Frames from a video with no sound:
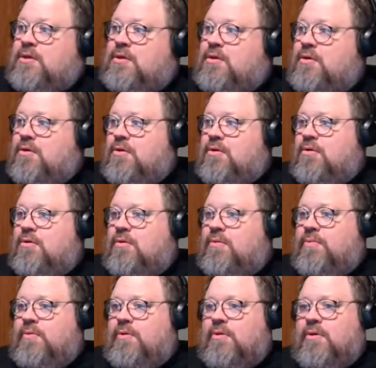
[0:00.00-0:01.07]
Oh,
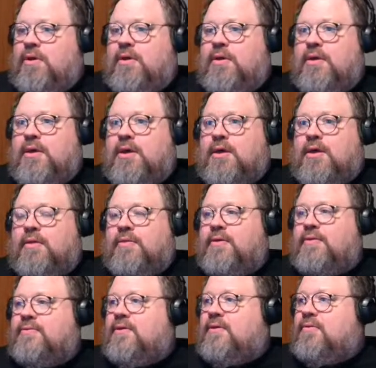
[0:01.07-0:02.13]

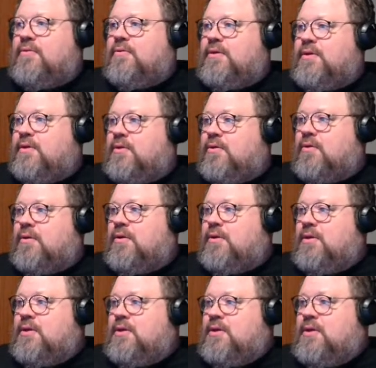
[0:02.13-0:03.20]
let's take a look here.
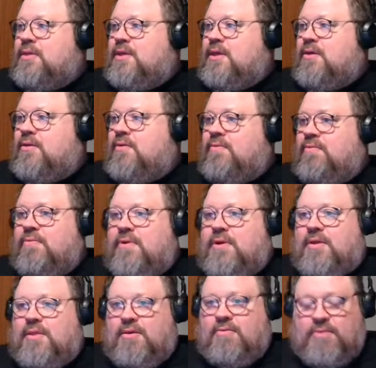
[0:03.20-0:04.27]
Now you're
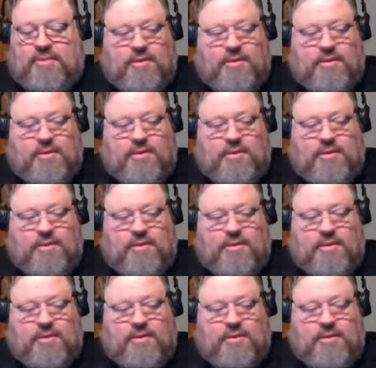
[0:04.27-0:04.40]
really